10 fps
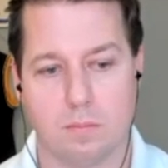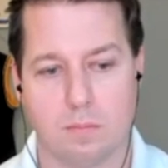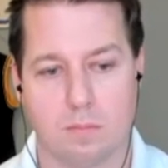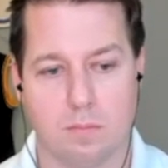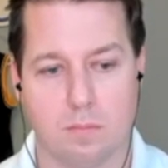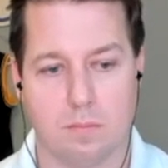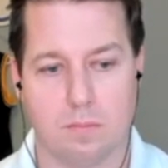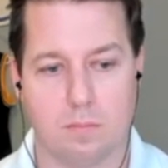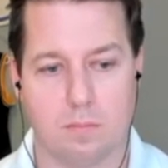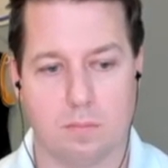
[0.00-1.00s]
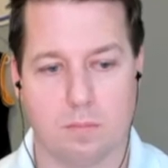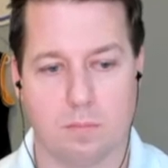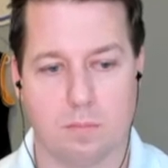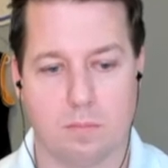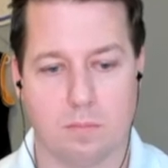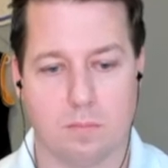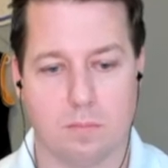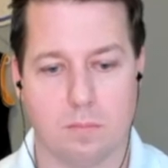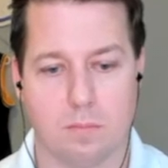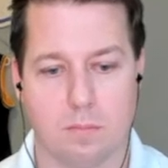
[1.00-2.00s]

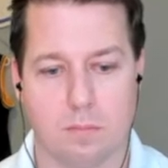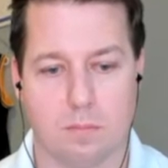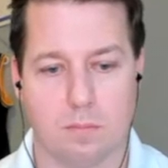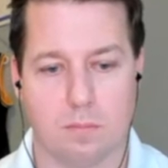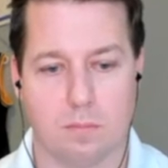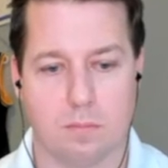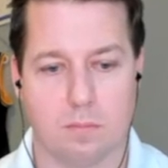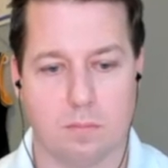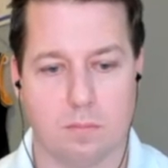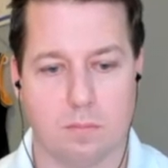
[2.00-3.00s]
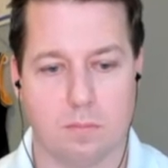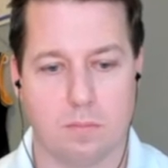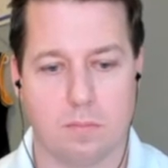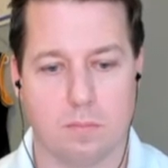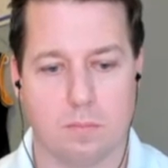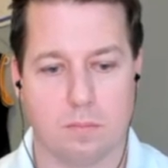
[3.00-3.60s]
This person isn't speaking.